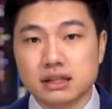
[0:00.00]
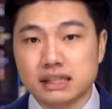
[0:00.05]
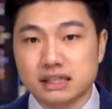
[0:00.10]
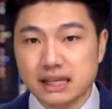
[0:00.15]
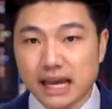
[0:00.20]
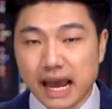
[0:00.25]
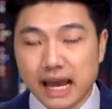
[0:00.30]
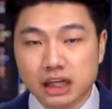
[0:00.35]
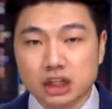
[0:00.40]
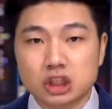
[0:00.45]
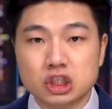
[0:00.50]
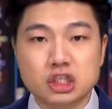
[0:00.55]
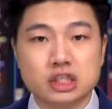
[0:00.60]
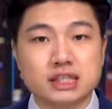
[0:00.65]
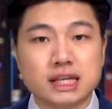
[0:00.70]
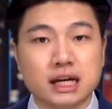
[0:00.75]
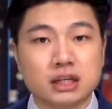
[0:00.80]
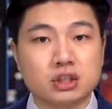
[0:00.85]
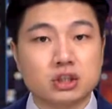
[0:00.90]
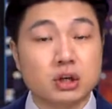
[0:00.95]
it's energy
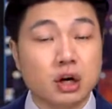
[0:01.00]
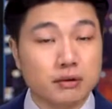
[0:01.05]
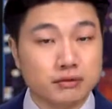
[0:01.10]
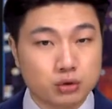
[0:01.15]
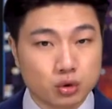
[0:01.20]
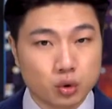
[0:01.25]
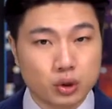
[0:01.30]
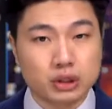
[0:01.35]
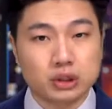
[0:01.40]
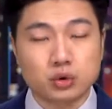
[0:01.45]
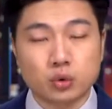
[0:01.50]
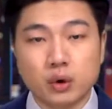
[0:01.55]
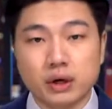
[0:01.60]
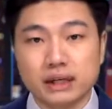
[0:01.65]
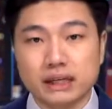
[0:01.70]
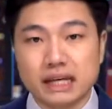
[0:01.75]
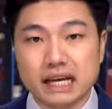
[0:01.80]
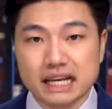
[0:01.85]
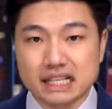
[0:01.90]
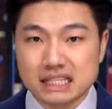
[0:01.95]
sector of
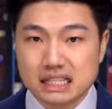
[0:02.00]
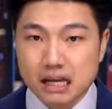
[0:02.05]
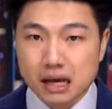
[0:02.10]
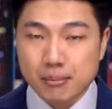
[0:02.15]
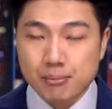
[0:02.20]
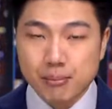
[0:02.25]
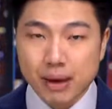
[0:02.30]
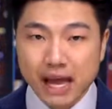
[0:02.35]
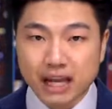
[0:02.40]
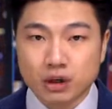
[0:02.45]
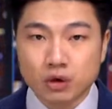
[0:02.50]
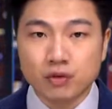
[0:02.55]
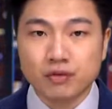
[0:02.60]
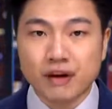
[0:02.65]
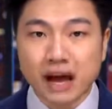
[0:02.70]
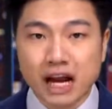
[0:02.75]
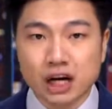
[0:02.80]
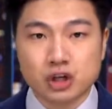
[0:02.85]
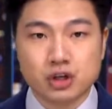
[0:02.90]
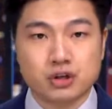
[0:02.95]
2020, it's
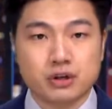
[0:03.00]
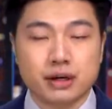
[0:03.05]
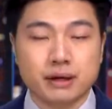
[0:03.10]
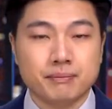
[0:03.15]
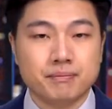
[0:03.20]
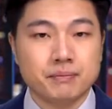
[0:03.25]
manufacturing.